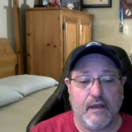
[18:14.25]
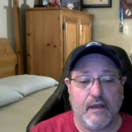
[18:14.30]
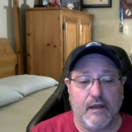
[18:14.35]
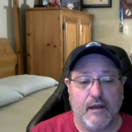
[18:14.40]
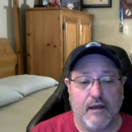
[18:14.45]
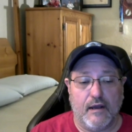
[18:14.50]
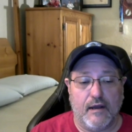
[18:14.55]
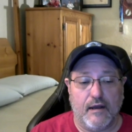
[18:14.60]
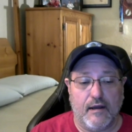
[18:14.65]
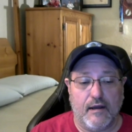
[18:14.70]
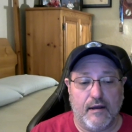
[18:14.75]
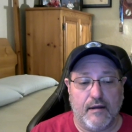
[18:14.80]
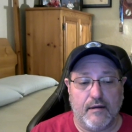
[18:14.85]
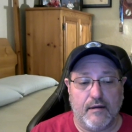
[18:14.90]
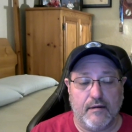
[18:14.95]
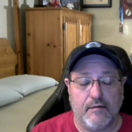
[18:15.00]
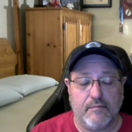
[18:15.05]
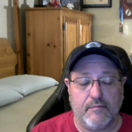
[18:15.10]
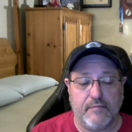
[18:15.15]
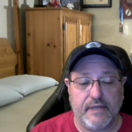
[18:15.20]

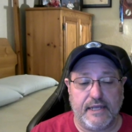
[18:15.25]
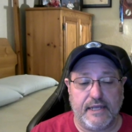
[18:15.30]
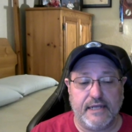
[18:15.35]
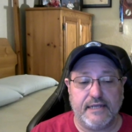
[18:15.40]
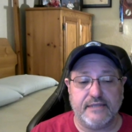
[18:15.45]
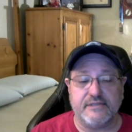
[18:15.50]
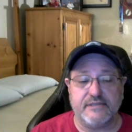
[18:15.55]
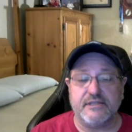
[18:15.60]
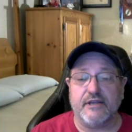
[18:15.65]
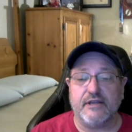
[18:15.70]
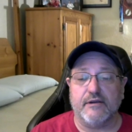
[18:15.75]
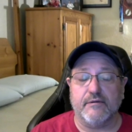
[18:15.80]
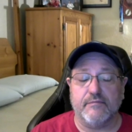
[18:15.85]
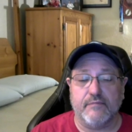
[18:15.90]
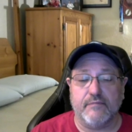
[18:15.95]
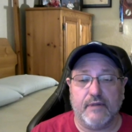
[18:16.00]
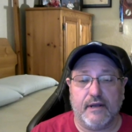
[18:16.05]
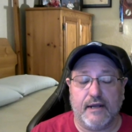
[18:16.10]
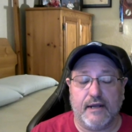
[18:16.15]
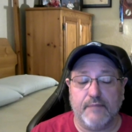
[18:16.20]
It is
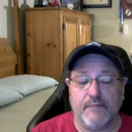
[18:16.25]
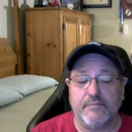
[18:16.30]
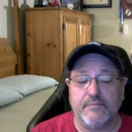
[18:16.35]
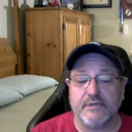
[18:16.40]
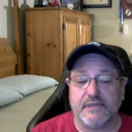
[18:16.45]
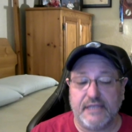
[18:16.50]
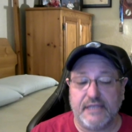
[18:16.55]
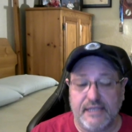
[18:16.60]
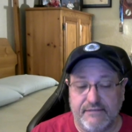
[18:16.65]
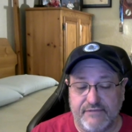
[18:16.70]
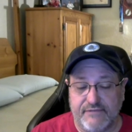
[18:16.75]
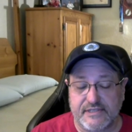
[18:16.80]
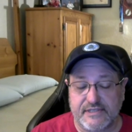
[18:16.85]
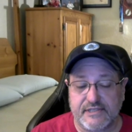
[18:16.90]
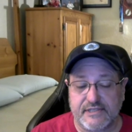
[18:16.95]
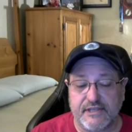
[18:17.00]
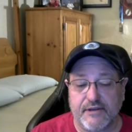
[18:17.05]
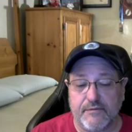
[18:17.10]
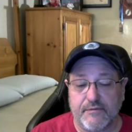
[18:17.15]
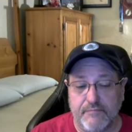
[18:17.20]
I believe it's
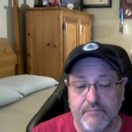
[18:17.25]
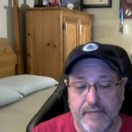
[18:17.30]
their